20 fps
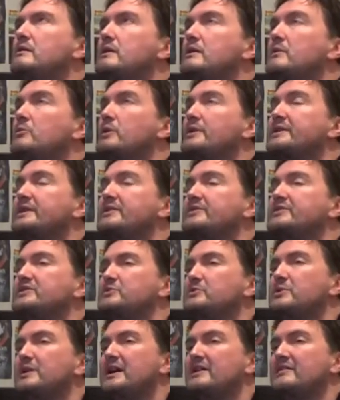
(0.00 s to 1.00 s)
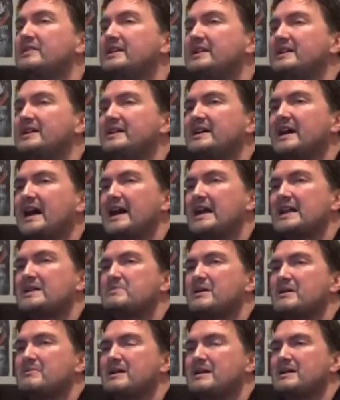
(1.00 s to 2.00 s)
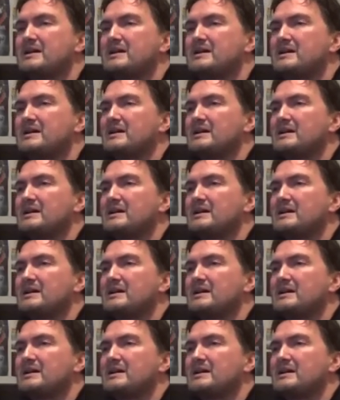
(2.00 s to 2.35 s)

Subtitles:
And what else do we have in here, Alibaba?